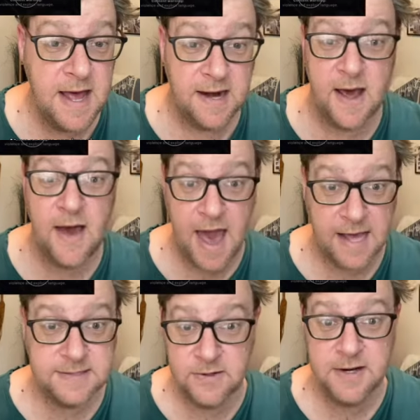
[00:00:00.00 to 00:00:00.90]
Now,
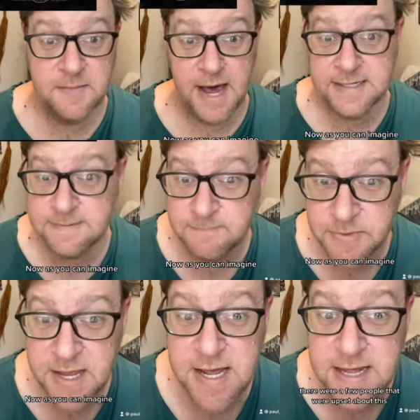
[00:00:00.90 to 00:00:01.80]
as you can imagine,
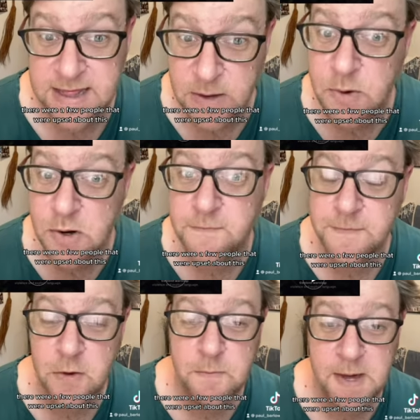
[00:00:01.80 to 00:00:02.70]
there were a
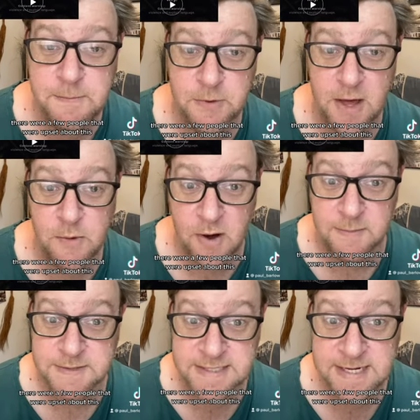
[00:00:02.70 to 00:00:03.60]
few people that were
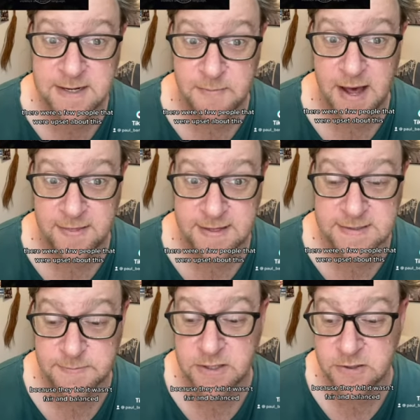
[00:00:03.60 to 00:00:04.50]
upset about
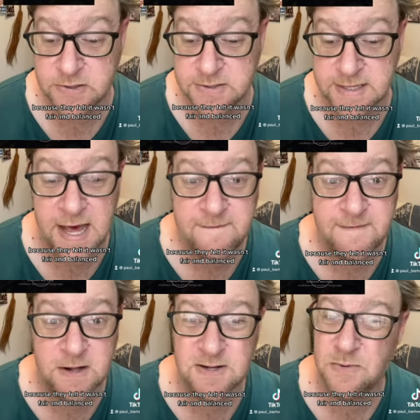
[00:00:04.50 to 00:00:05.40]
this because they
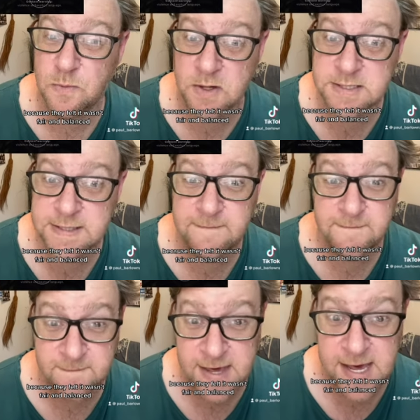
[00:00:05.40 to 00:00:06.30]
felt it wasn't
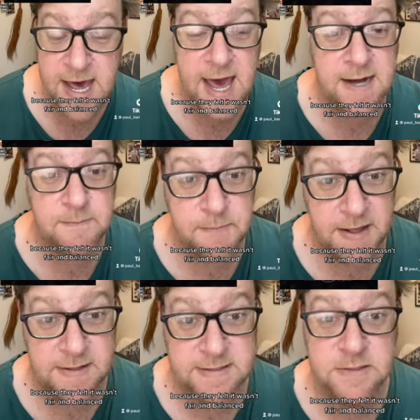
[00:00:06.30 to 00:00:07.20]
fair and
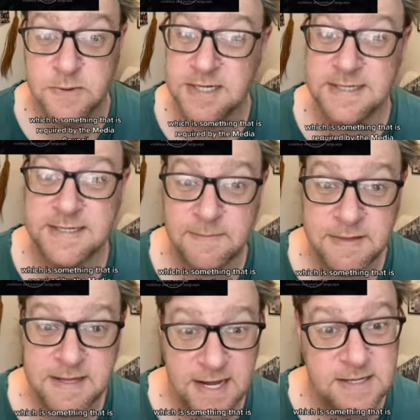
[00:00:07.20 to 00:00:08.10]
balanced, which is
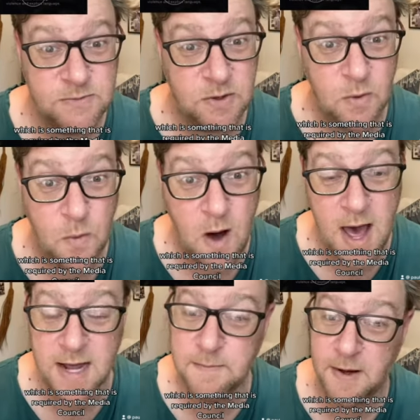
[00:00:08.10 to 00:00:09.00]
something that is
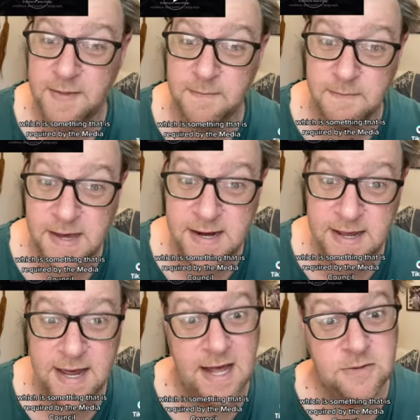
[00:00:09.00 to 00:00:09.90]
required by the
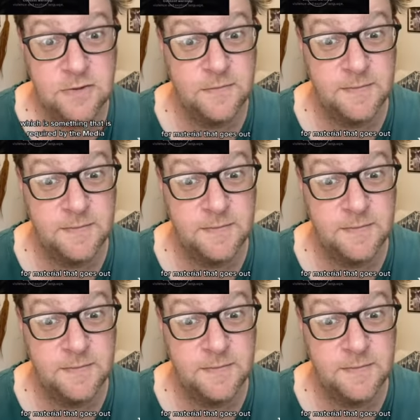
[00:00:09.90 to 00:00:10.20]
Media Council for